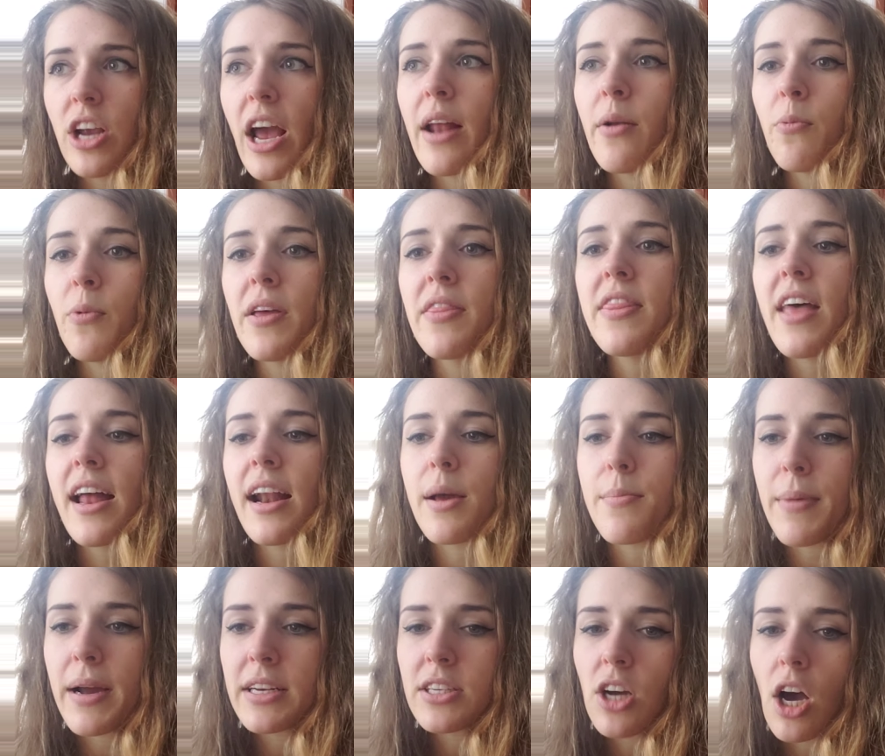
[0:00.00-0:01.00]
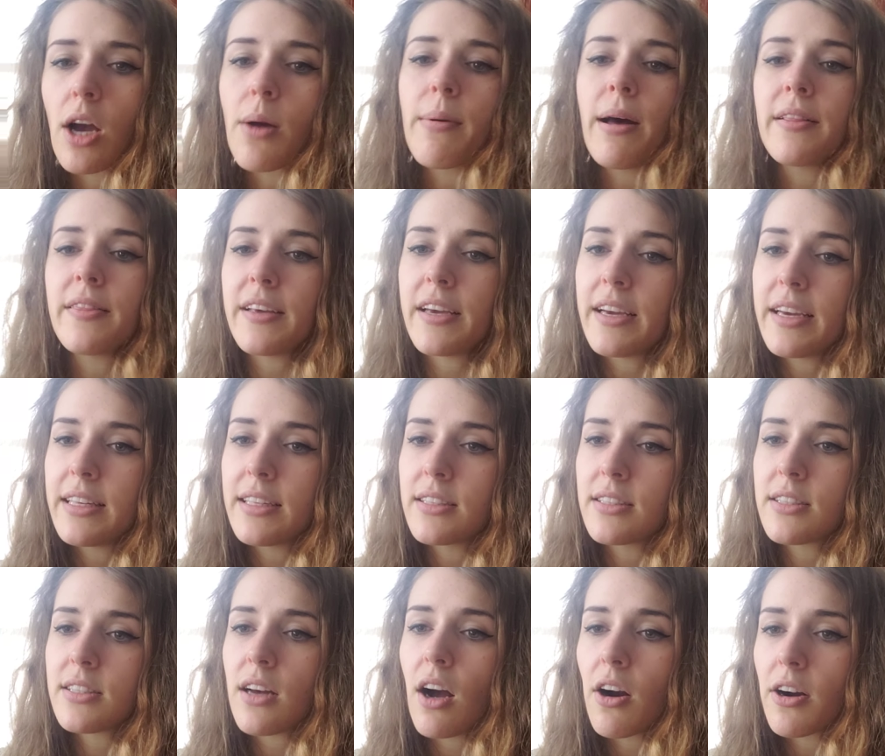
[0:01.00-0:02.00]
And with that, I might talk about the
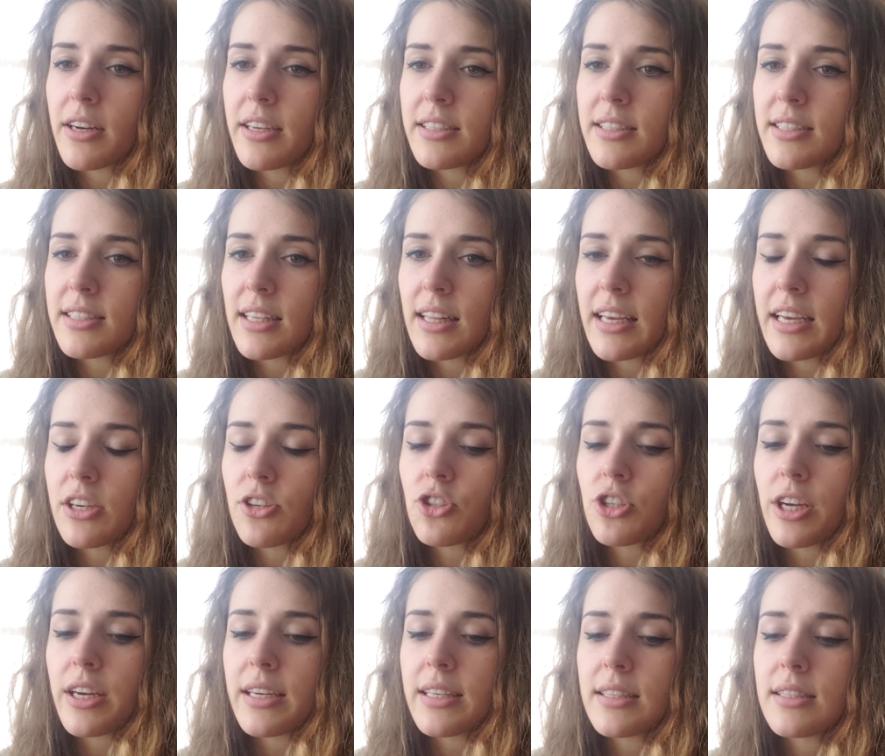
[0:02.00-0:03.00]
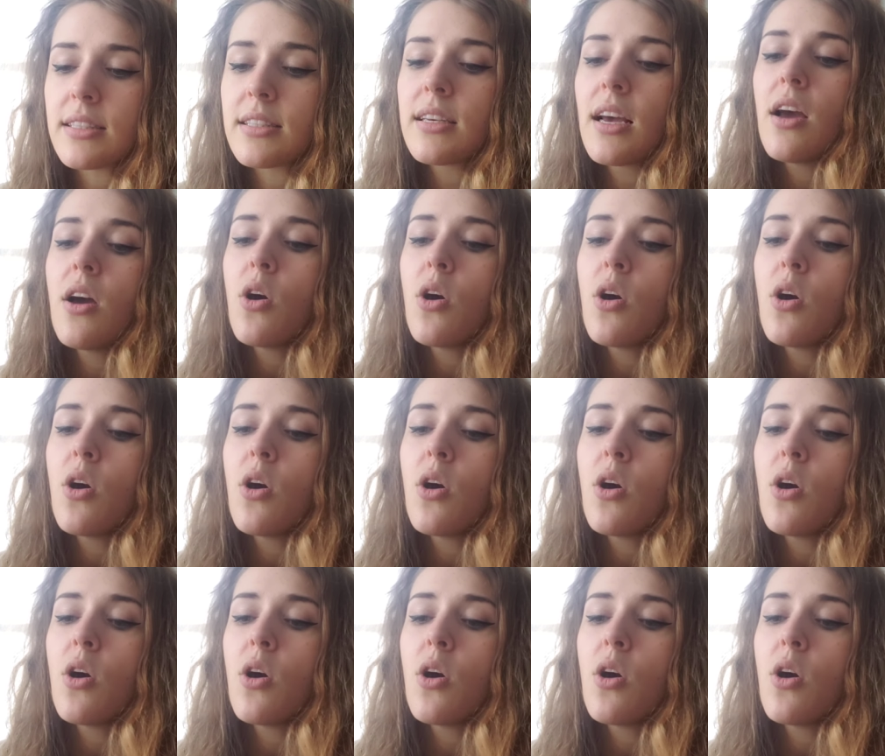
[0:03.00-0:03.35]
art installations